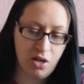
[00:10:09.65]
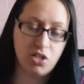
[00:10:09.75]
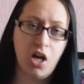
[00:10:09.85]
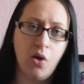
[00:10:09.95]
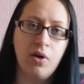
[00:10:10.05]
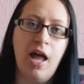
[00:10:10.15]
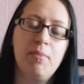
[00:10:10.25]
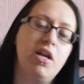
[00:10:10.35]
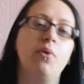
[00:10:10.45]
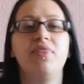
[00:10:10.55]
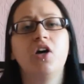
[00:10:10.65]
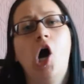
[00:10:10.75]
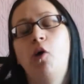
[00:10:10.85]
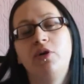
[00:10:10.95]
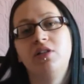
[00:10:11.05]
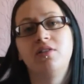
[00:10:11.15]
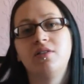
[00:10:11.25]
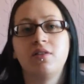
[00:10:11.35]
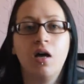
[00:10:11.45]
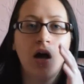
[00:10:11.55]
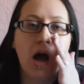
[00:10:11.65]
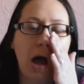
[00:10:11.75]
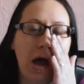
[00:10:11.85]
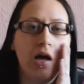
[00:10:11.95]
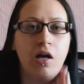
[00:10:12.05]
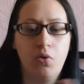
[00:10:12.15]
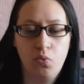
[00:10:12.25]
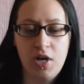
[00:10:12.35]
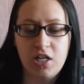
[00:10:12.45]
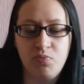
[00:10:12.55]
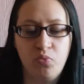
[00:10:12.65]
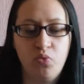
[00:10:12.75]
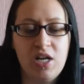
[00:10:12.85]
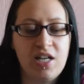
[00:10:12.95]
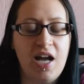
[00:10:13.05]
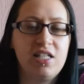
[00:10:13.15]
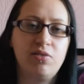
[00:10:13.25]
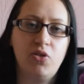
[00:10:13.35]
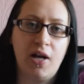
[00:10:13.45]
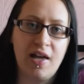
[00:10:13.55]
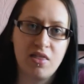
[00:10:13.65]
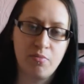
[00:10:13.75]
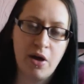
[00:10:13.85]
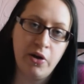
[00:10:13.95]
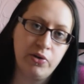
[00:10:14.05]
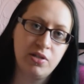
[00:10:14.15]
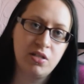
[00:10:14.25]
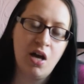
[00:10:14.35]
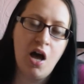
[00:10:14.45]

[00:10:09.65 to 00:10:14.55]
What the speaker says: So let me know in the comments which item you like the most.